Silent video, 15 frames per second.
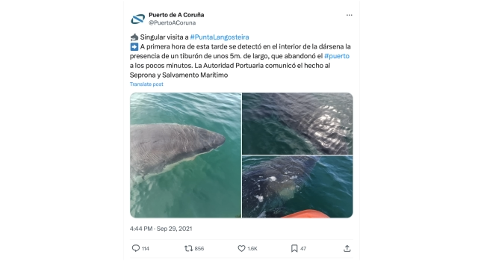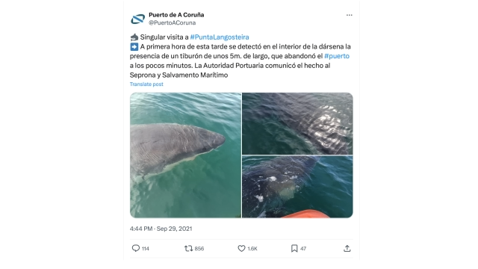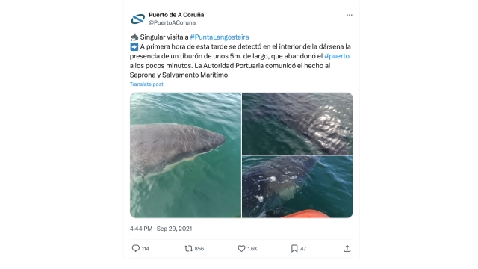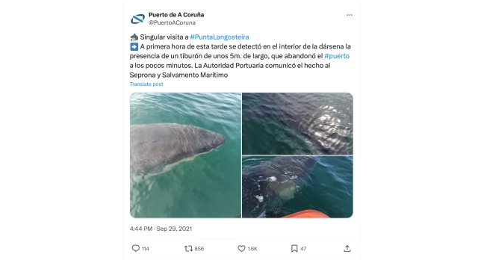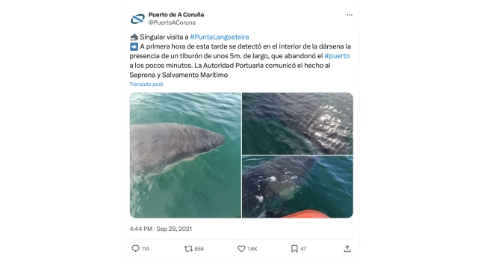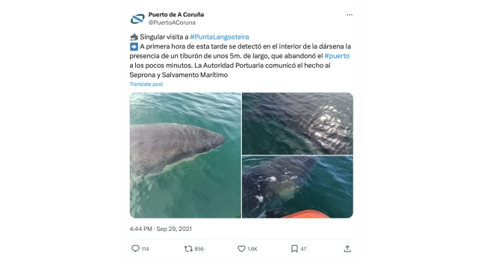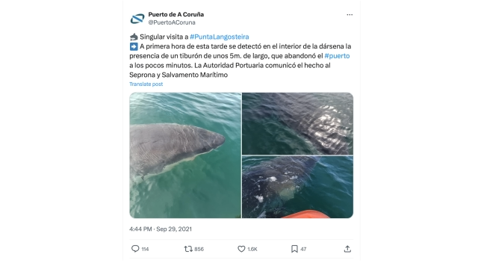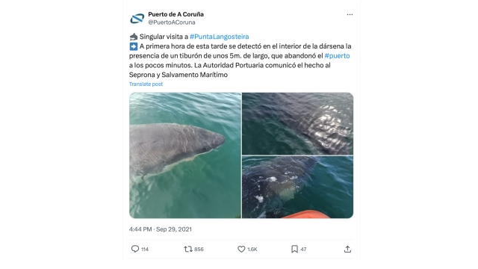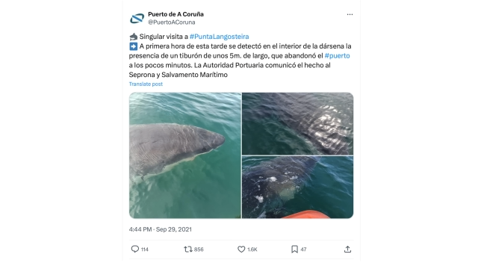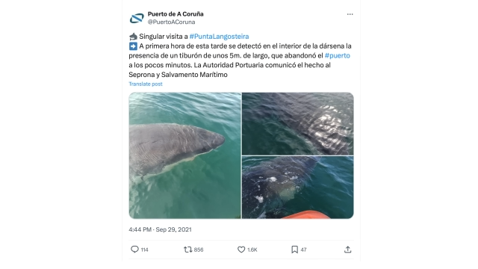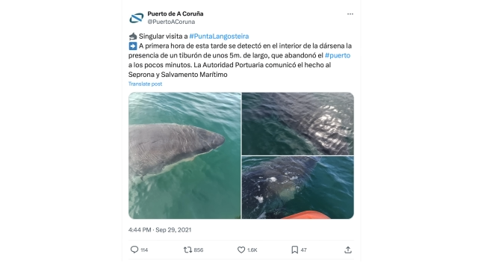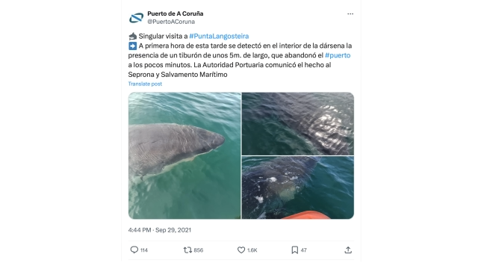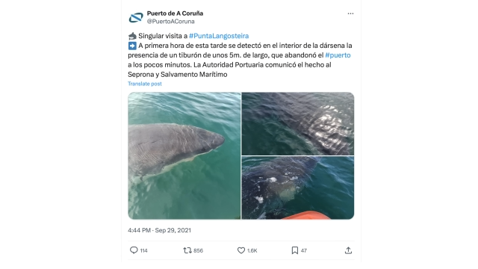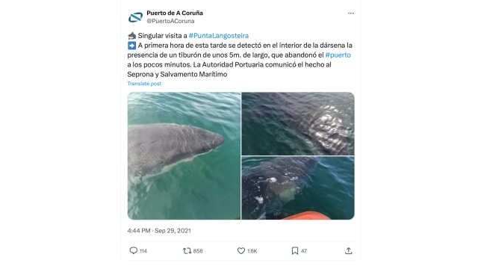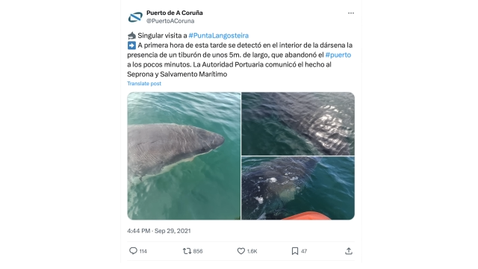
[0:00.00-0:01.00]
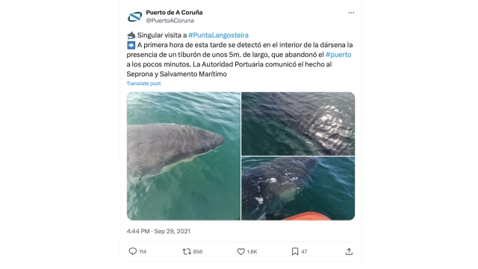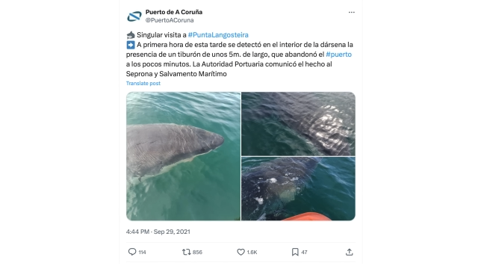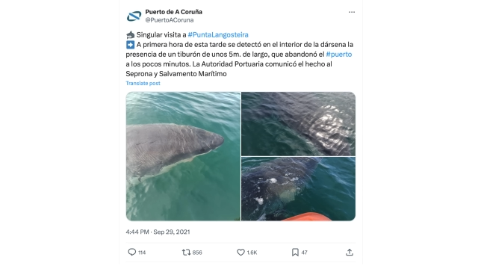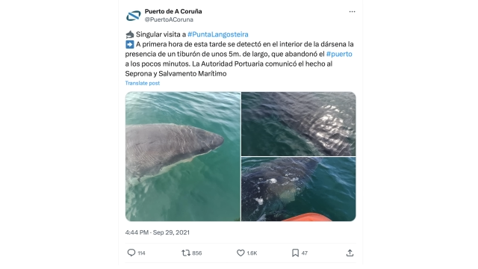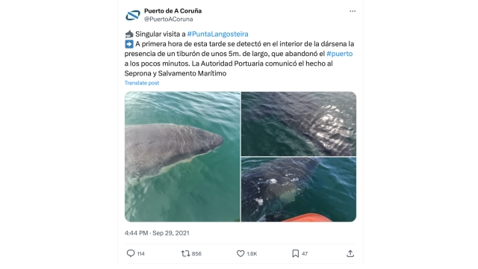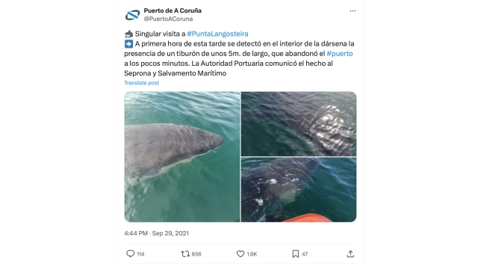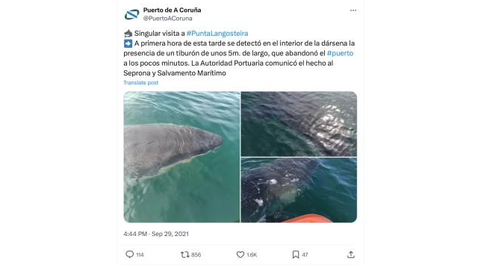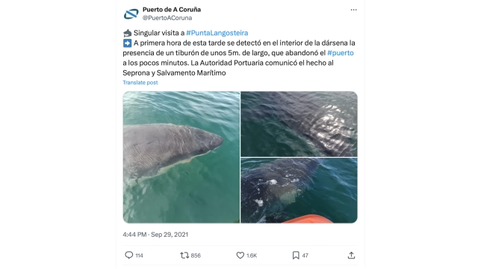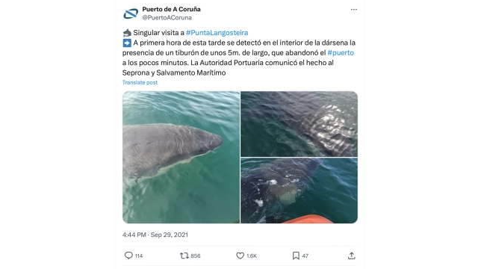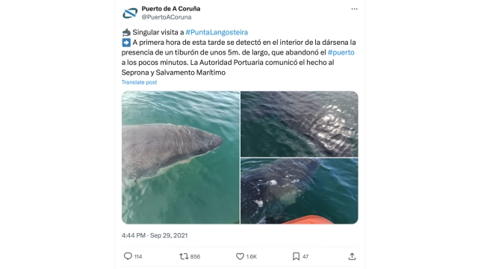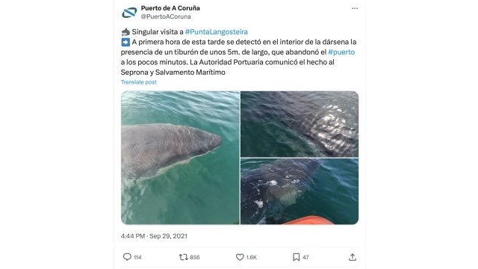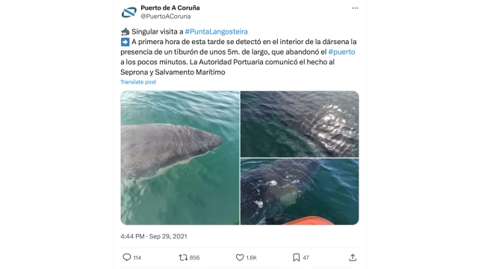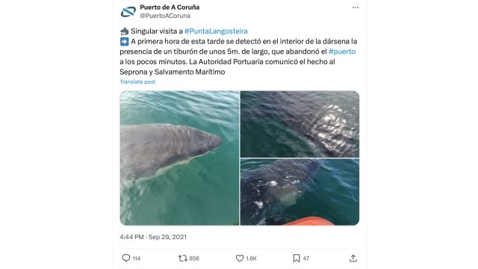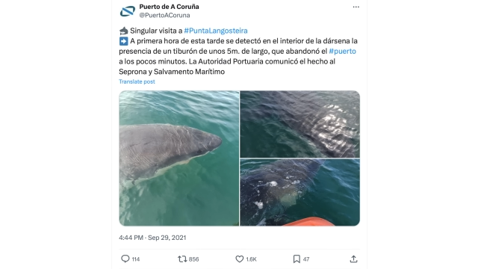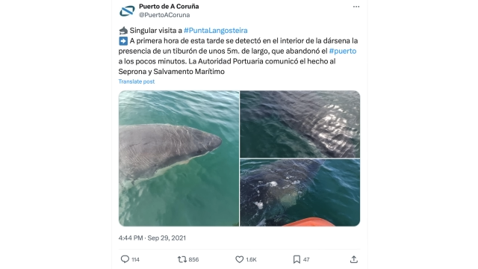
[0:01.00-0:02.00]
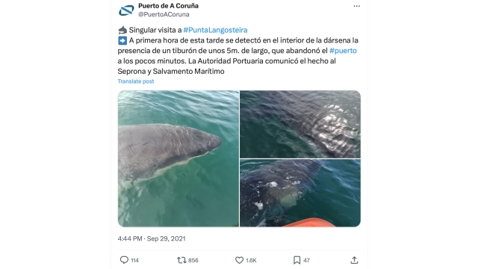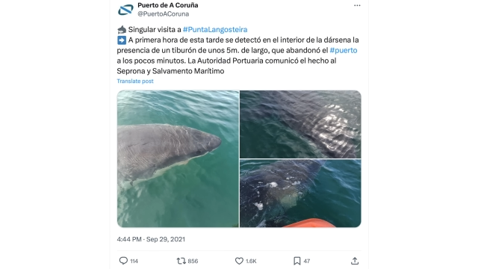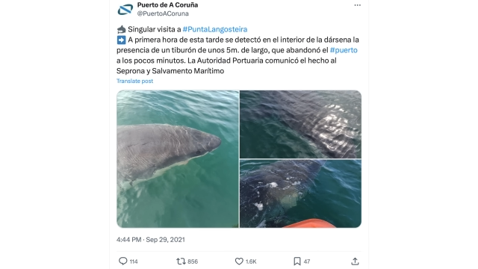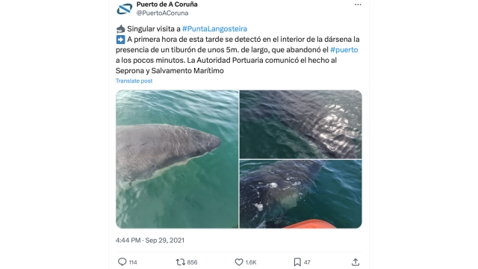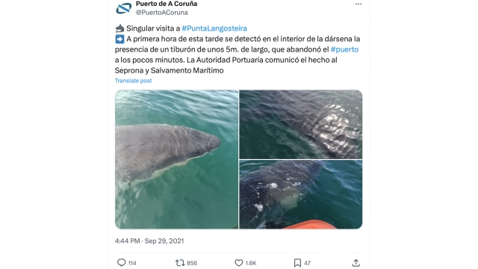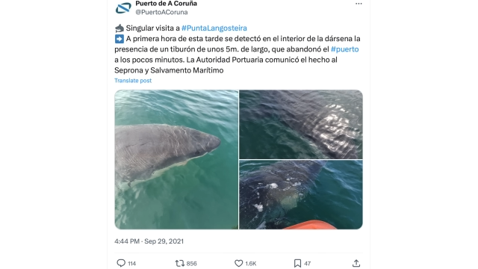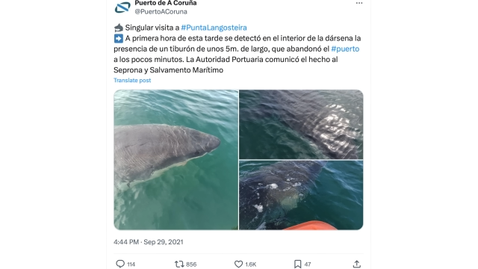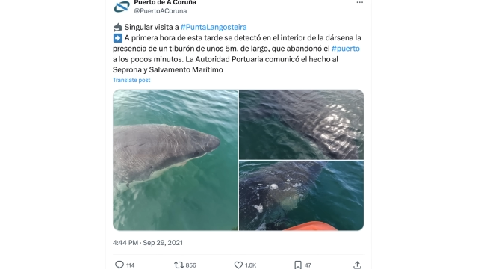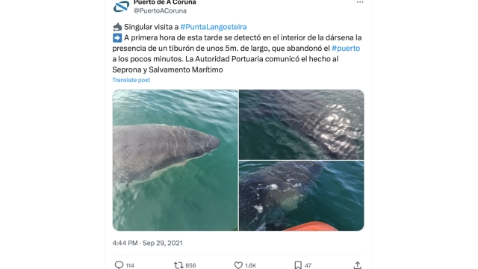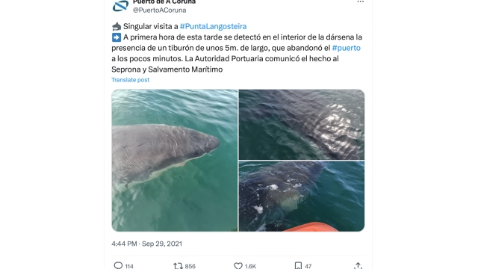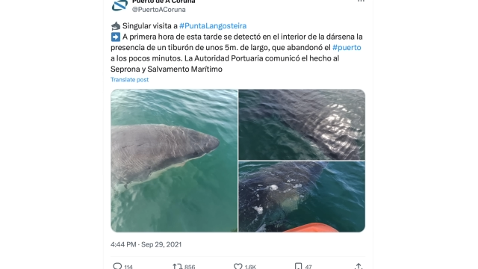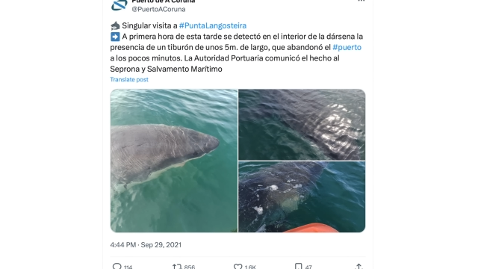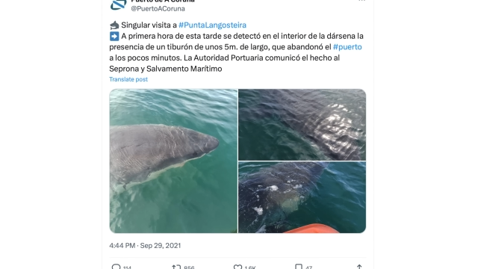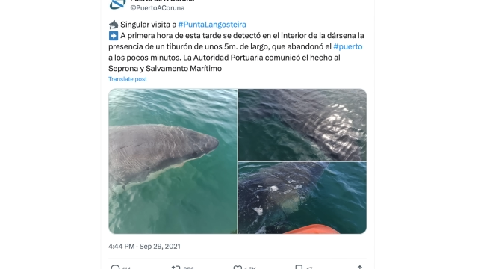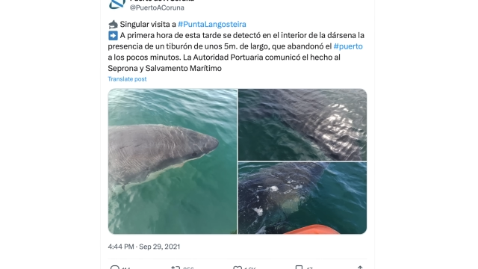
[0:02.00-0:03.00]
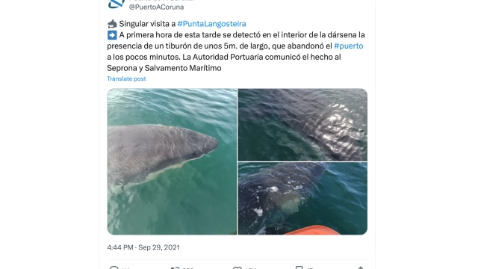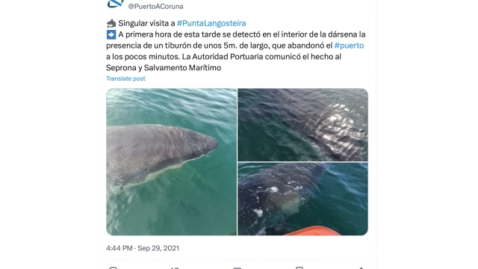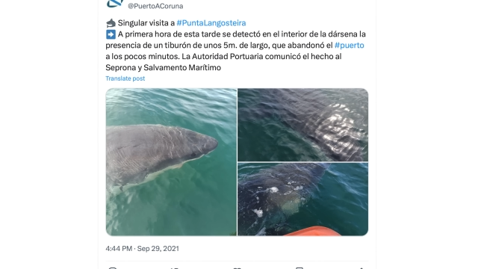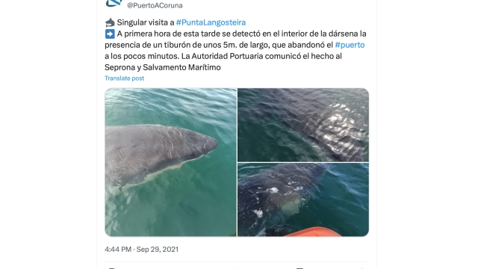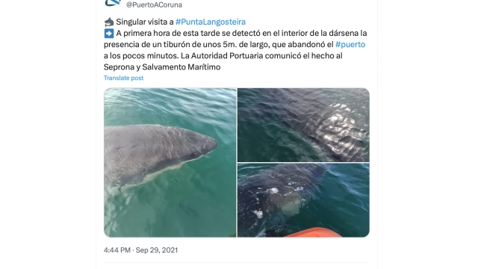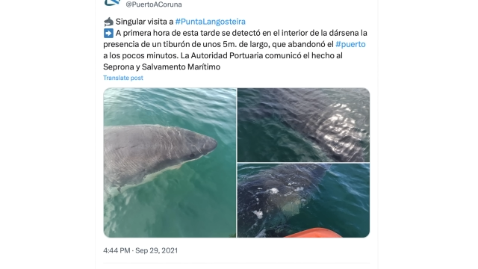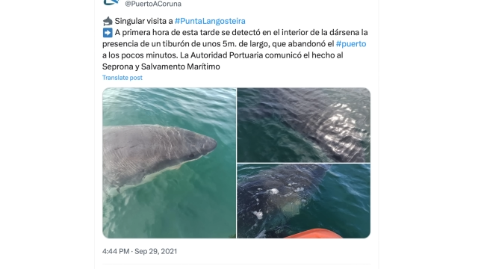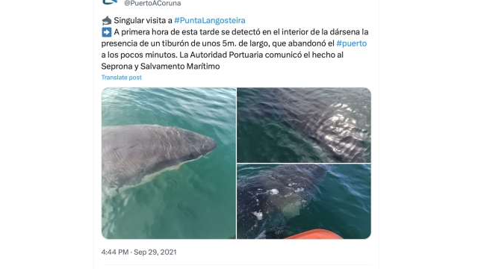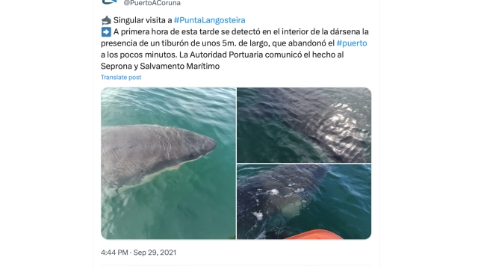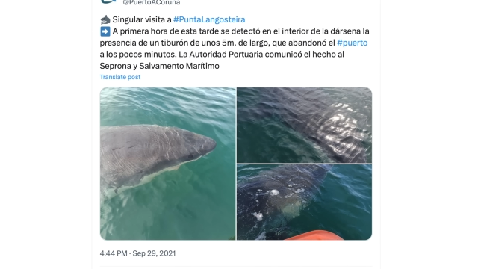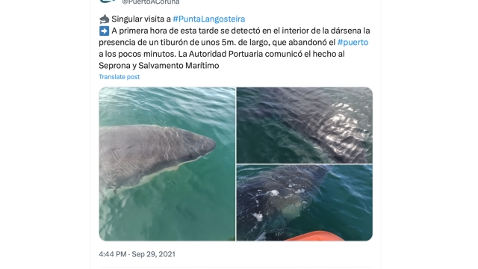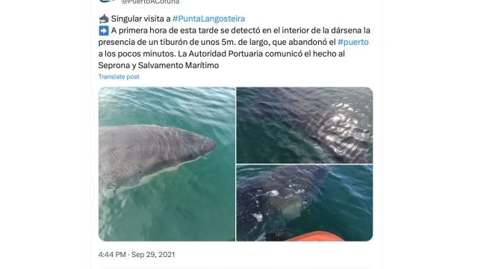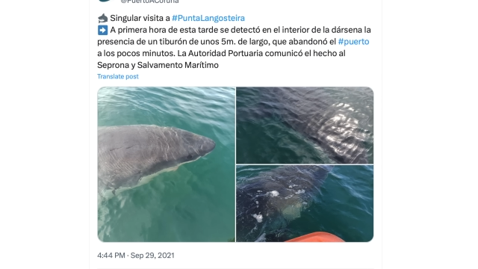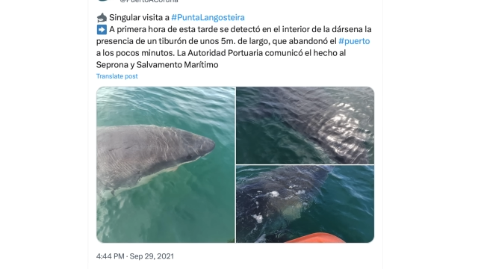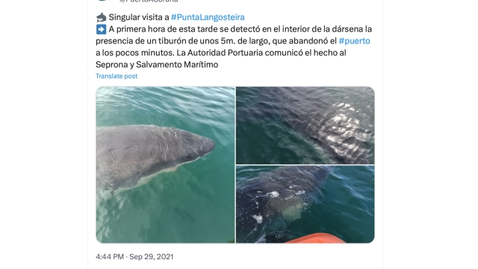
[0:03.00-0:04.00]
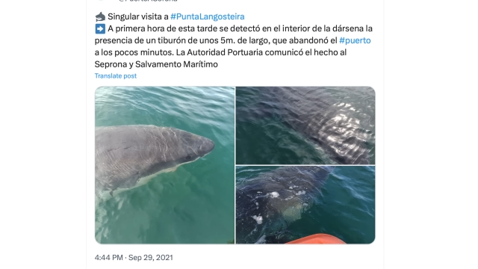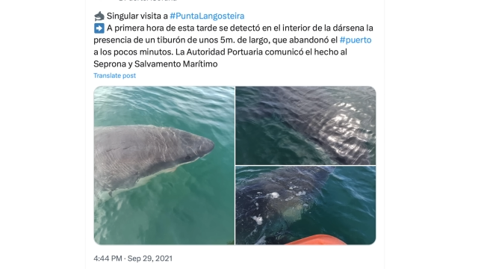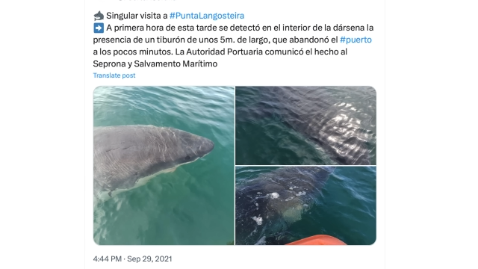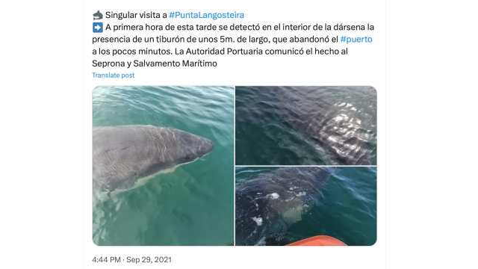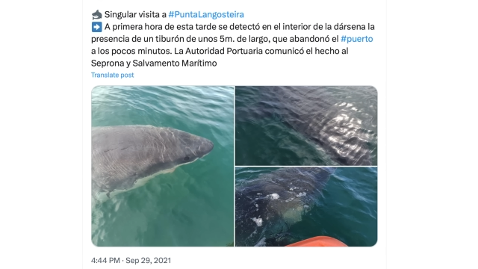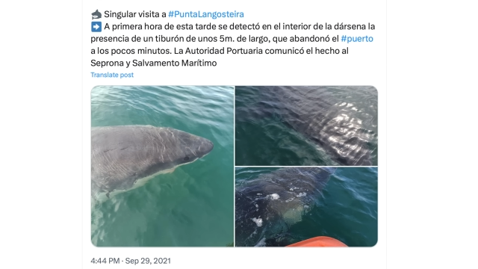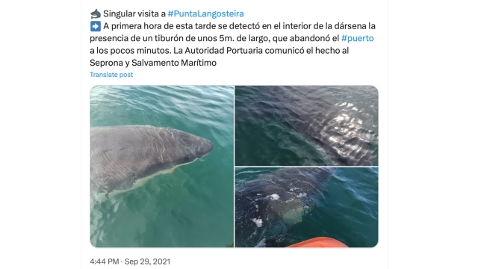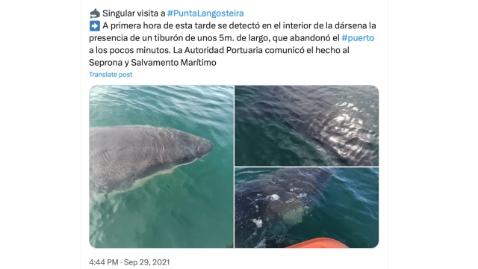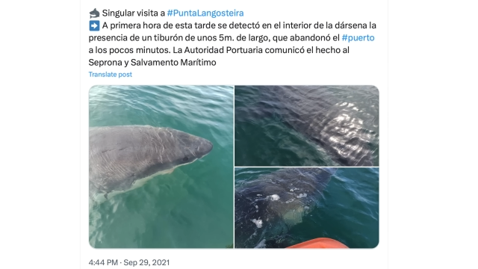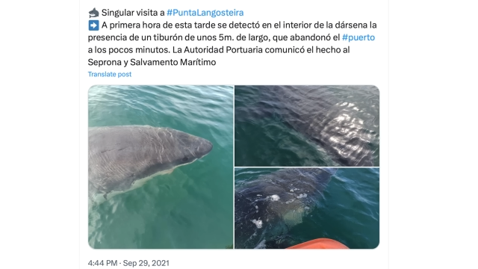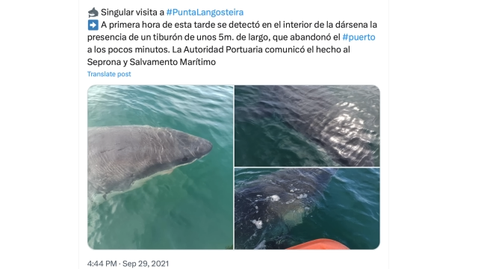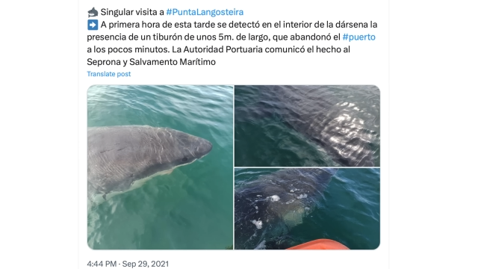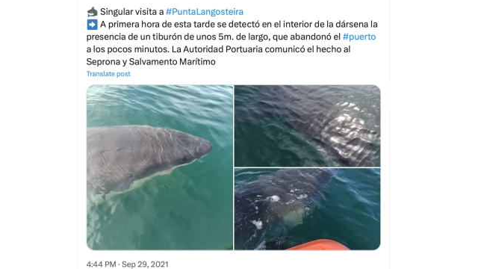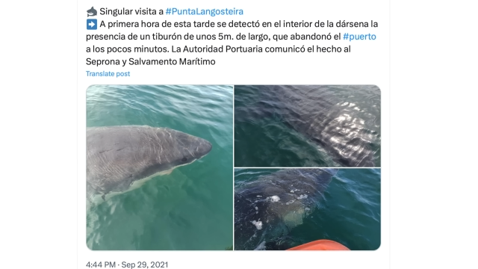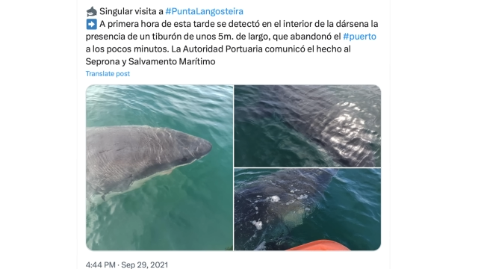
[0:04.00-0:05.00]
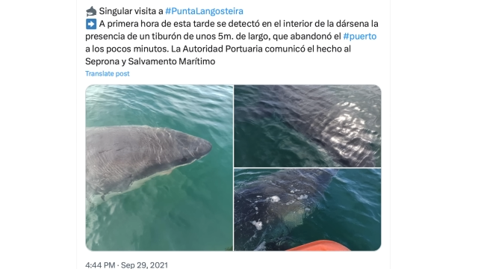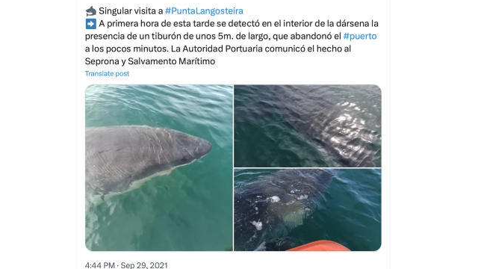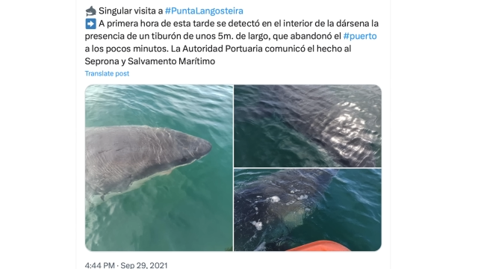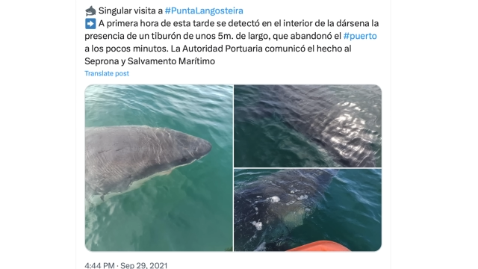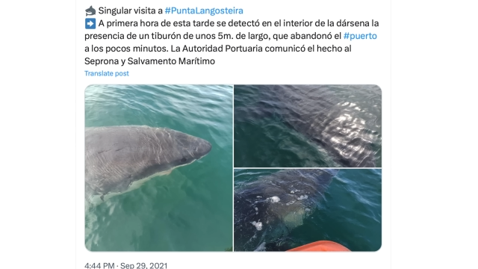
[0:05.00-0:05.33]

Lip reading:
No face is visible, so there are no lips to read.